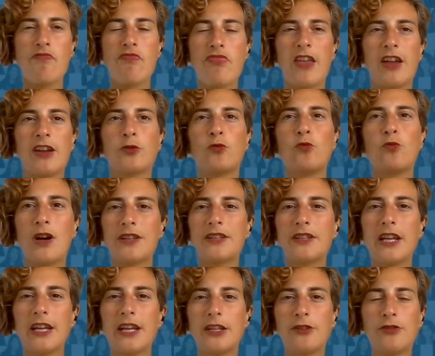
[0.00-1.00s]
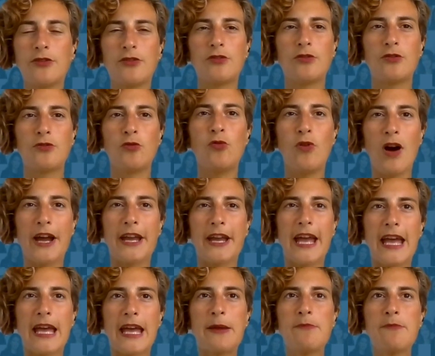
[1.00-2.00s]
And once I know who I
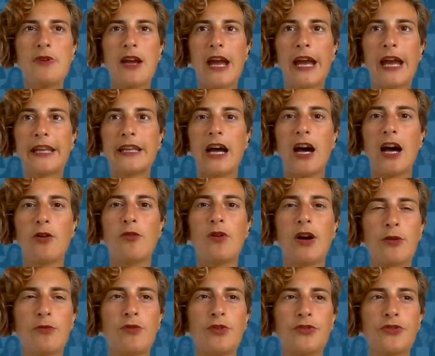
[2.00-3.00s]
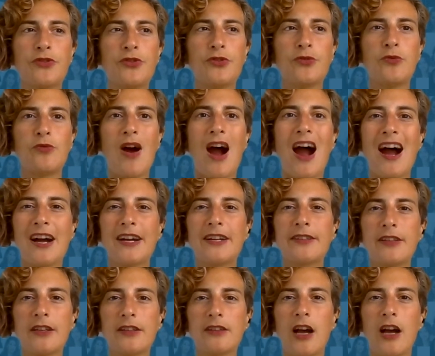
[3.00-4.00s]
am and how I want to
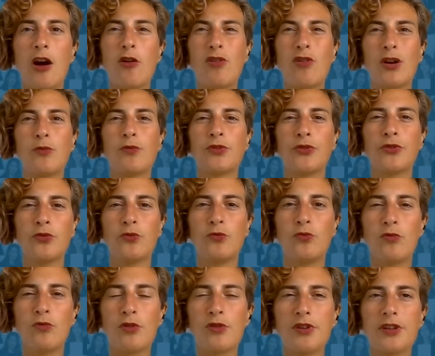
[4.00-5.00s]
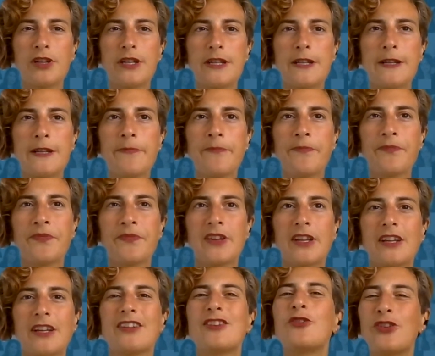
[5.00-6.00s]
act and how I want to work,
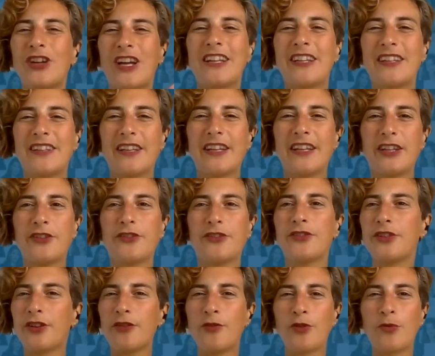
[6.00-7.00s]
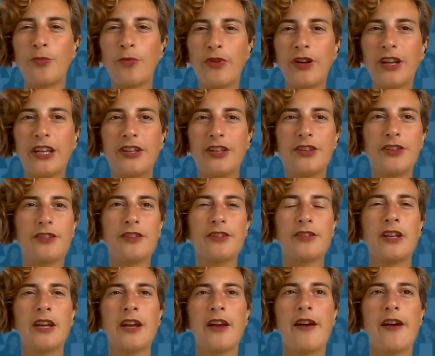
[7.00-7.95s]
the organization, the corporation,